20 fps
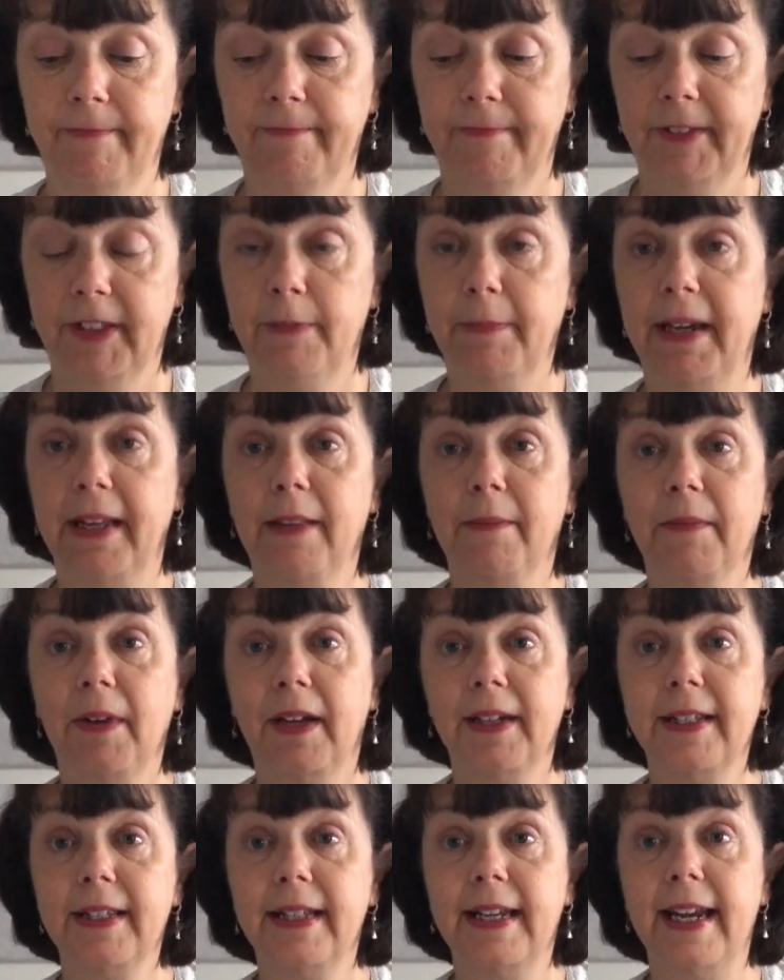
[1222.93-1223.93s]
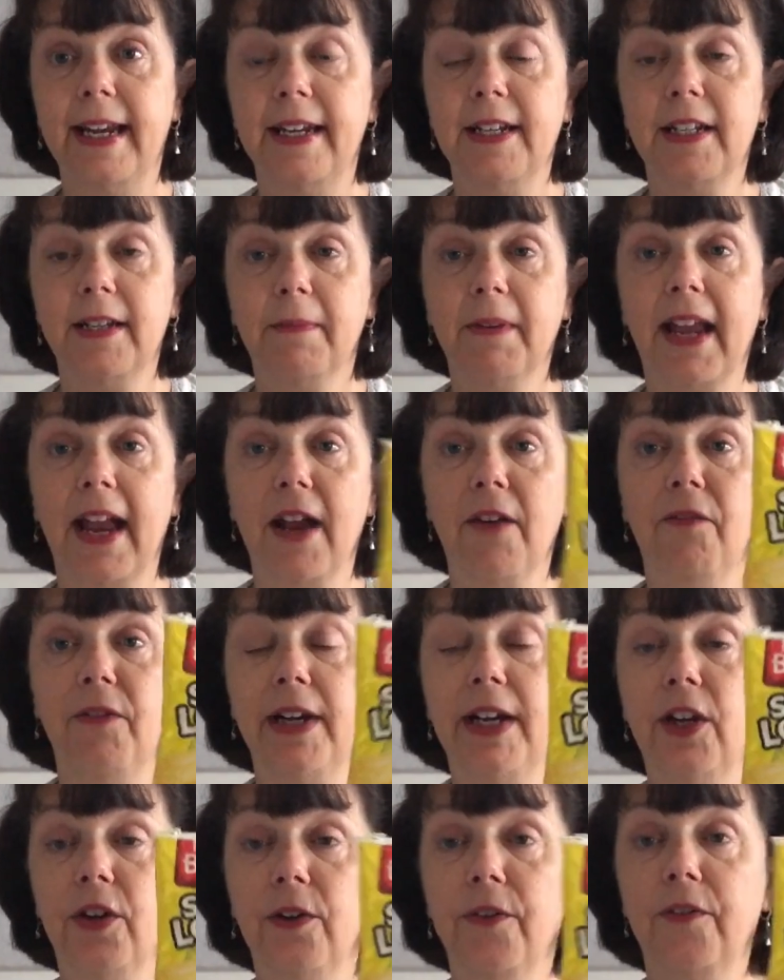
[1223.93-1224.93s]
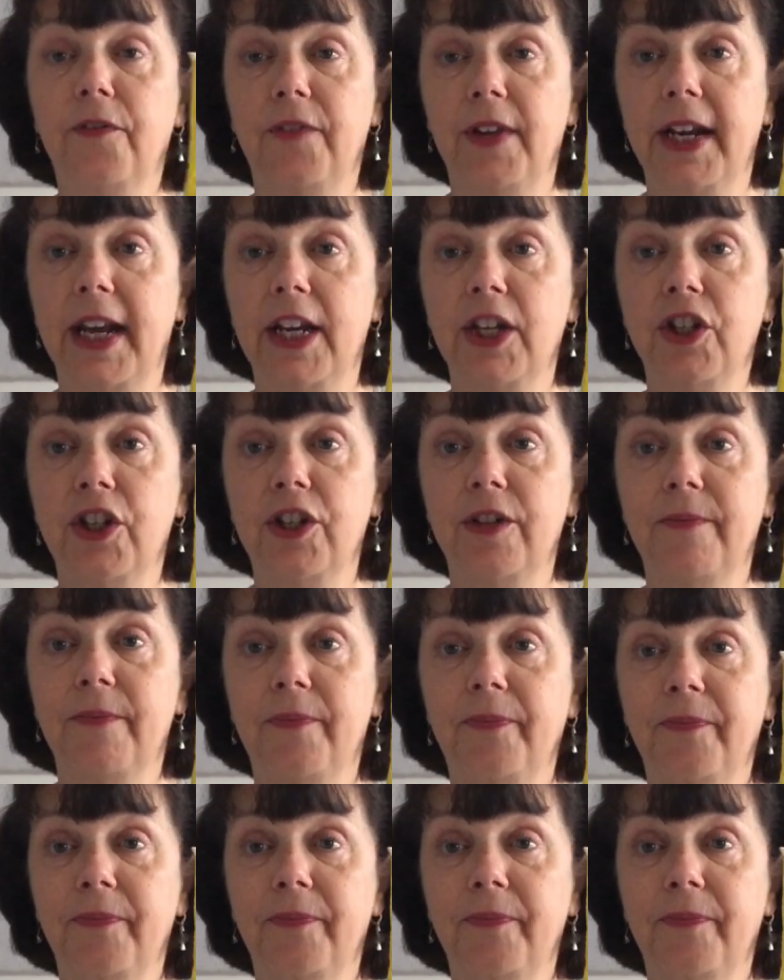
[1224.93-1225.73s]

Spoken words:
to make them nicely, to get a really good finish.